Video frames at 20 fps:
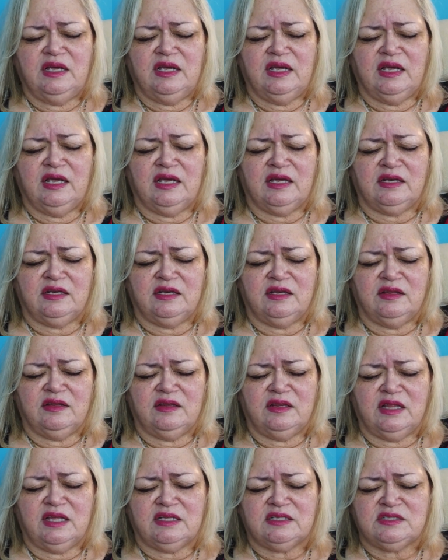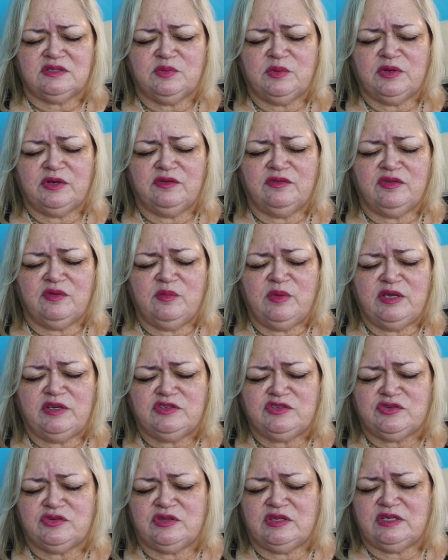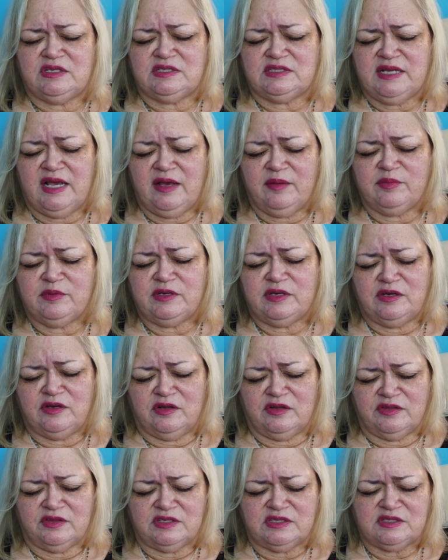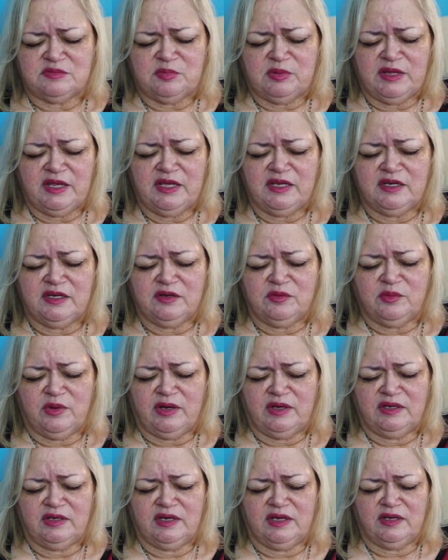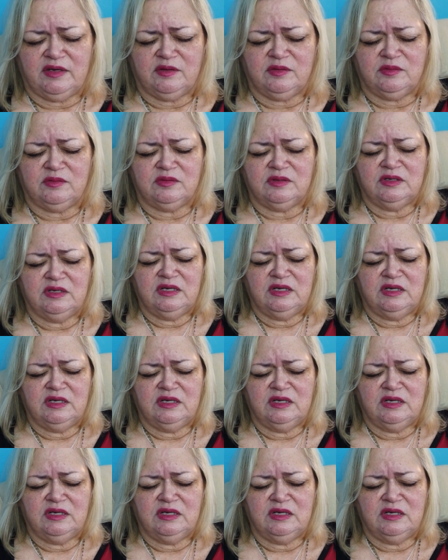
And that's one of the major things happening on this planet right now.